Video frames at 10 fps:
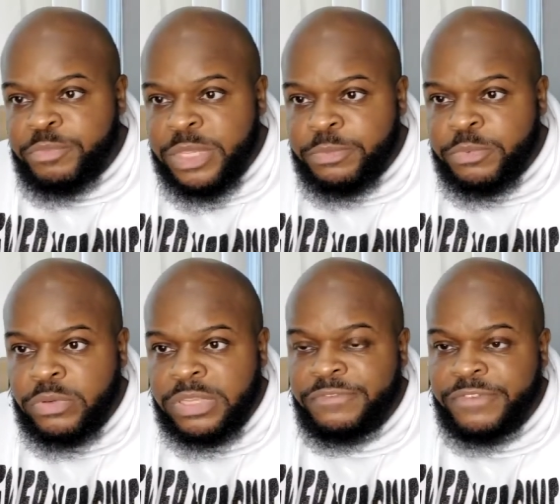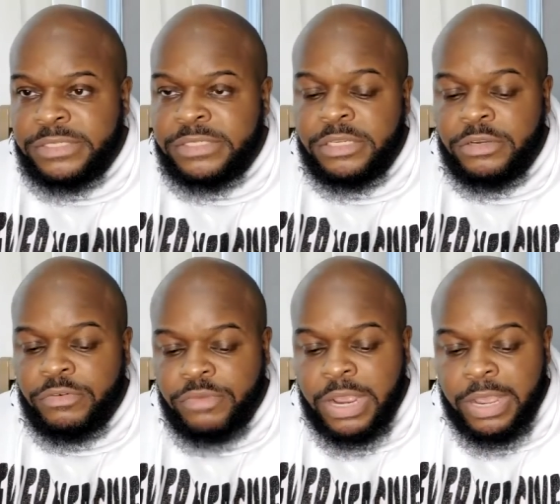people confessing to the
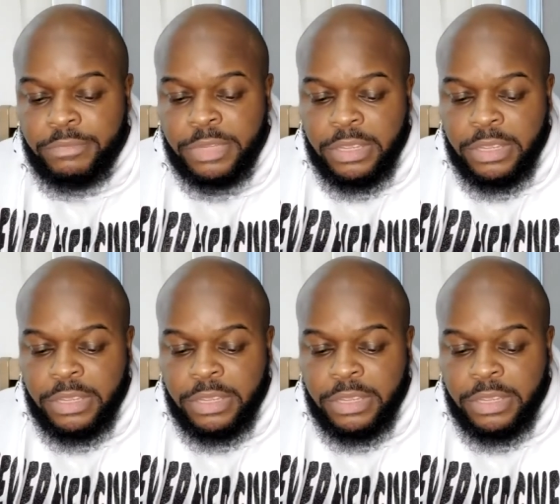crime,